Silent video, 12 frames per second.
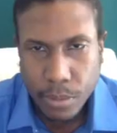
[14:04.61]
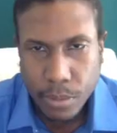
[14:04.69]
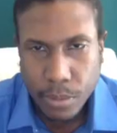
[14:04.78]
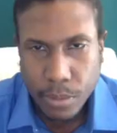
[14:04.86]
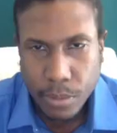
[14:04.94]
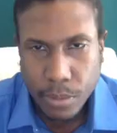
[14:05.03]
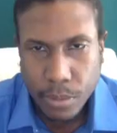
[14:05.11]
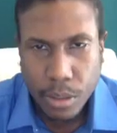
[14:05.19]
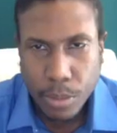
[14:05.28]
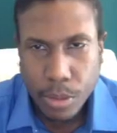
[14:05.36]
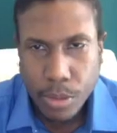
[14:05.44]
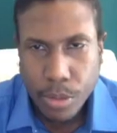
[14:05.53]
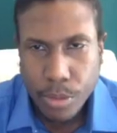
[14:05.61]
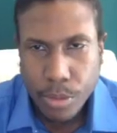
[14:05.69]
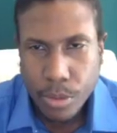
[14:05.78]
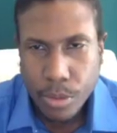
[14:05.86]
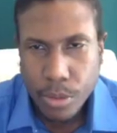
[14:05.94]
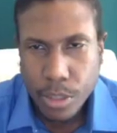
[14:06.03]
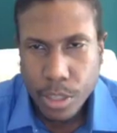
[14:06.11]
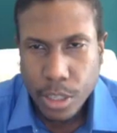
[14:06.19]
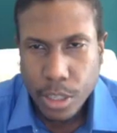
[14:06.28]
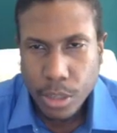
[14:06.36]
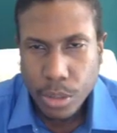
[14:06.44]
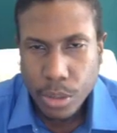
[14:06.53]
So come on through, take a
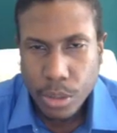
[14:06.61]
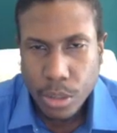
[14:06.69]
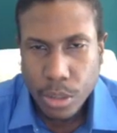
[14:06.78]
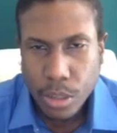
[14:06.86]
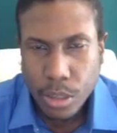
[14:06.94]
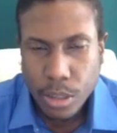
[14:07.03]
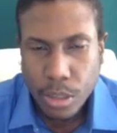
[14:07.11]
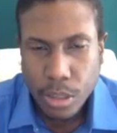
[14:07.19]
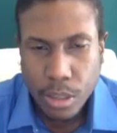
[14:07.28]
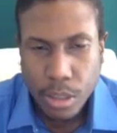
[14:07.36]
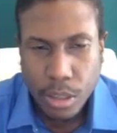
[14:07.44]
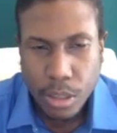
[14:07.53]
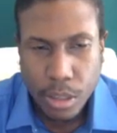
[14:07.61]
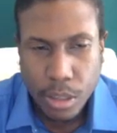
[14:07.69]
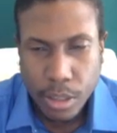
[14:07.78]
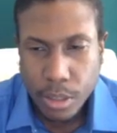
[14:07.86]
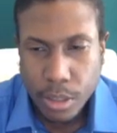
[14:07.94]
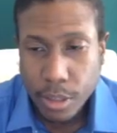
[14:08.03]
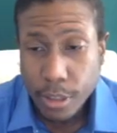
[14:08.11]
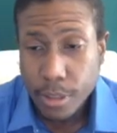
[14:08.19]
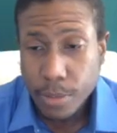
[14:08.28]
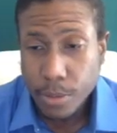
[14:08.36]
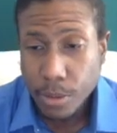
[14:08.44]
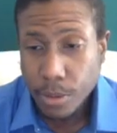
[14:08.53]
look, and this
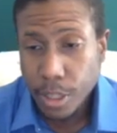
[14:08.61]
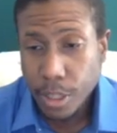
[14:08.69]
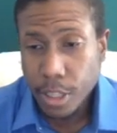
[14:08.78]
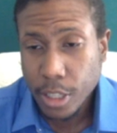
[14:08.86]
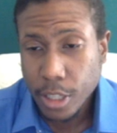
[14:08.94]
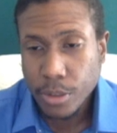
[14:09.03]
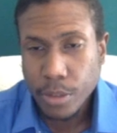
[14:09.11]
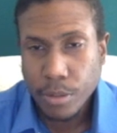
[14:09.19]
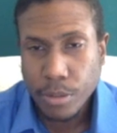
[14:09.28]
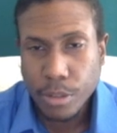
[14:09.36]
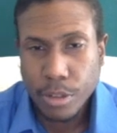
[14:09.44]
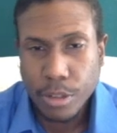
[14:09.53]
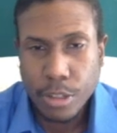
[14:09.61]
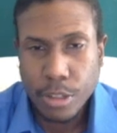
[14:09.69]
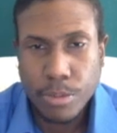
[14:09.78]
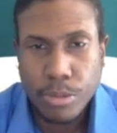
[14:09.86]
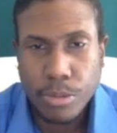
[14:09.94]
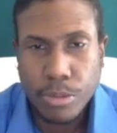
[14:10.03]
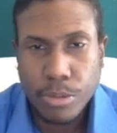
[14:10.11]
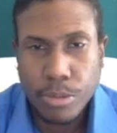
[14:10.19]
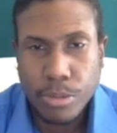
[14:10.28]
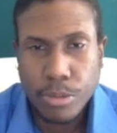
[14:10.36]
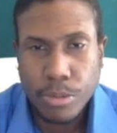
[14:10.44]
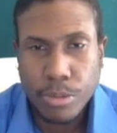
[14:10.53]
won't last forever at this
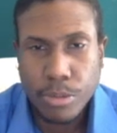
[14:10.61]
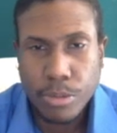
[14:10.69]
price.